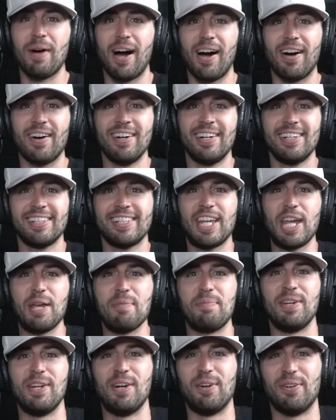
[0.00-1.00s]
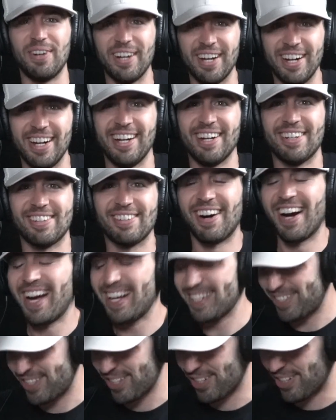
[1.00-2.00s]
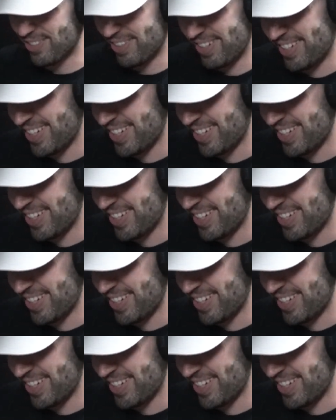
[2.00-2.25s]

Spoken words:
about keeping it real, right? So,